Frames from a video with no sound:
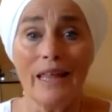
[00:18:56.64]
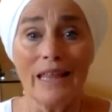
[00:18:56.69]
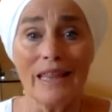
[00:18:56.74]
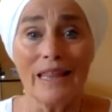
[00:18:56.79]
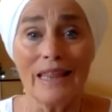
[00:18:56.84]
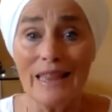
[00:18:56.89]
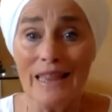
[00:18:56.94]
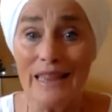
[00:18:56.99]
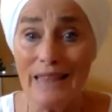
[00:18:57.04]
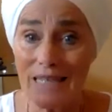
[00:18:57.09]

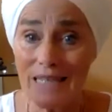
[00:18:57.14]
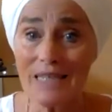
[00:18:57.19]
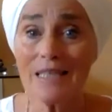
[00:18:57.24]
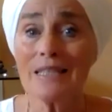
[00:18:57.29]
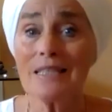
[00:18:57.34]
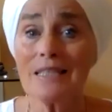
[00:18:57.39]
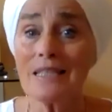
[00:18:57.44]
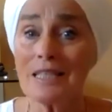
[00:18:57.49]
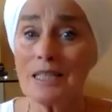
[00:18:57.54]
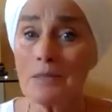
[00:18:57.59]
this
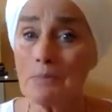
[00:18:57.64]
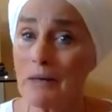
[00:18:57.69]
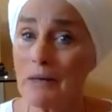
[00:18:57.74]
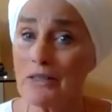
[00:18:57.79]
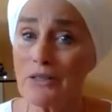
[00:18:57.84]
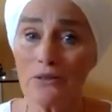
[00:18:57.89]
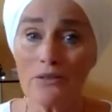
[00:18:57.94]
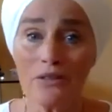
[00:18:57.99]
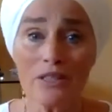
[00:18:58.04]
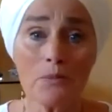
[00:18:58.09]
is the
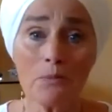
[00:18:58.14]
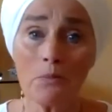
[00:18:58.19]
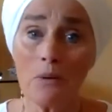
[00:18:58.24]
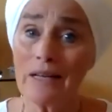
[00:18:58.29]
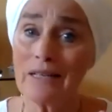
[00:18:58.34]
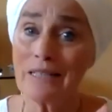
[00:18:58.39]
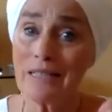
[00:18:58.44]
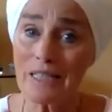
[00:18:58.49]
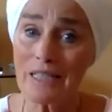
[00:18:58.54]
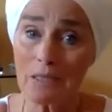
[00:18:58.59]
special. This
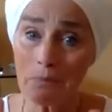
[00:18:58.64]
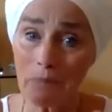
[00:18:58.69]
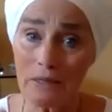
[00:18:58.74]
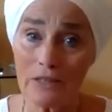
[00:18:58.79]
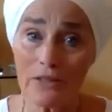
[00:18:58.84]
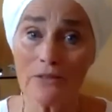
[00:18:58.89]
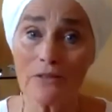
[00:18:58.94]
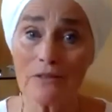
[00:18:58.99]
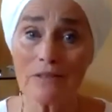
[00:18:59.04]
price is special.